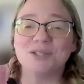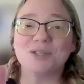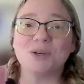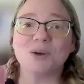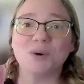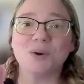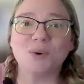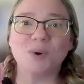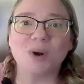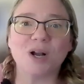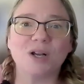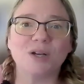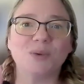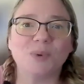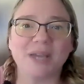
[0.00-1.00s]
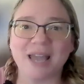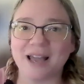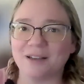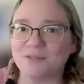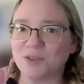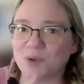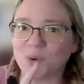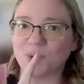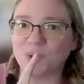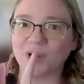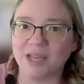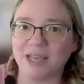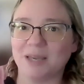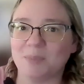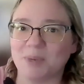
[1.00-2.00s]
So we have
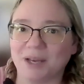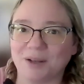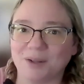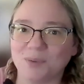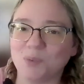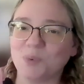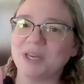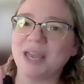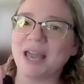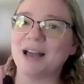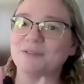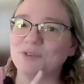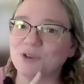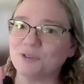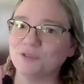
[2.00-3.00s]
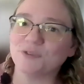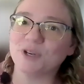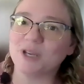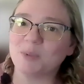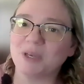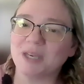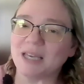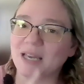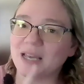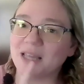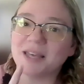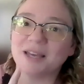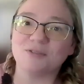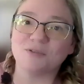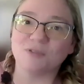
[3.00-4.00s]
your email, we have your
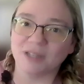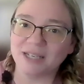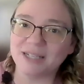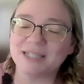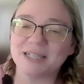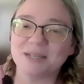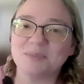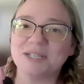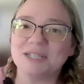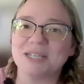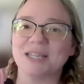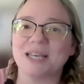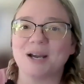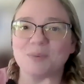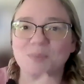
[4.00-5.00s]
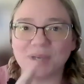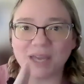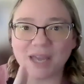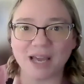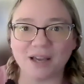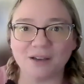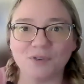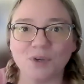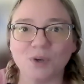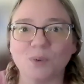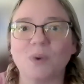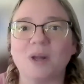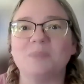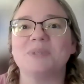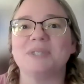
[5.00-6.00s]
freebie that leads them into that, we have
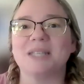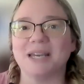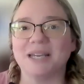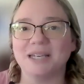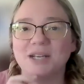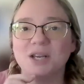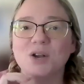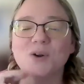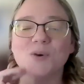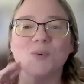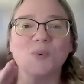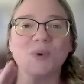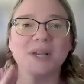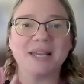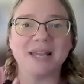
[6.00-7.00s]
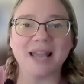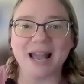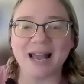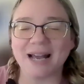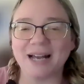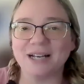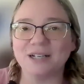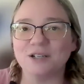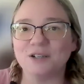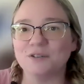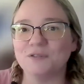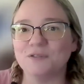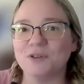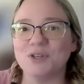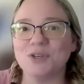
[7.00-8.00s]
your website, we
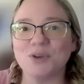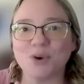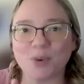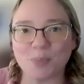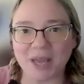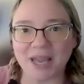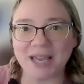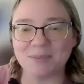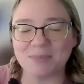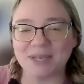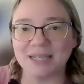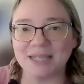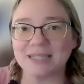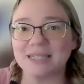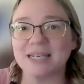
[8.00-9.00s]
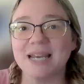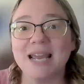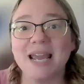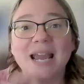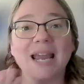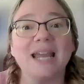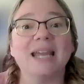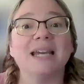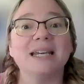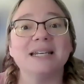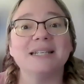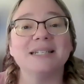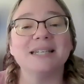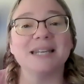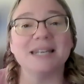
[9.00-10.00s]
have your payment,
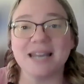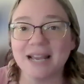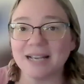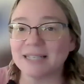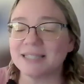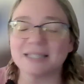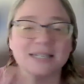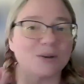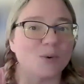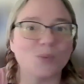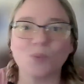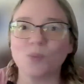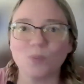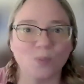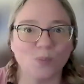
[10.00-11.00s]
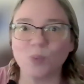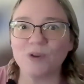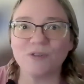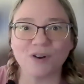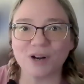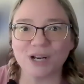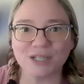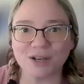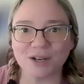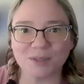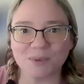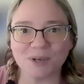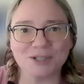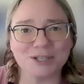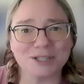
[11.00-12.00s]
and next, we've already
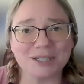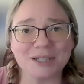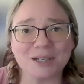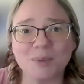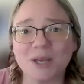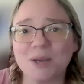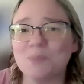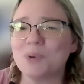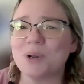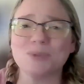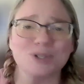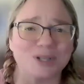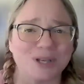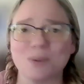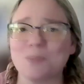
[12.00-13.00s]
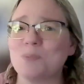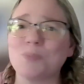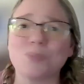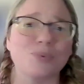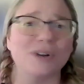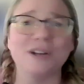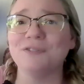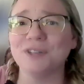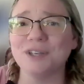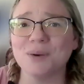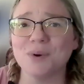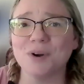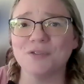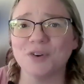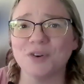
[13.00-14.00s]
talked about it just a little bit, but I'm just going to briefly
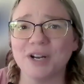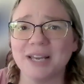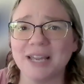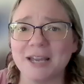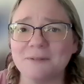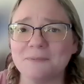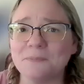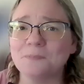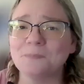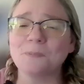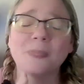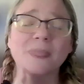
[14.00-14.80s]
go over it again.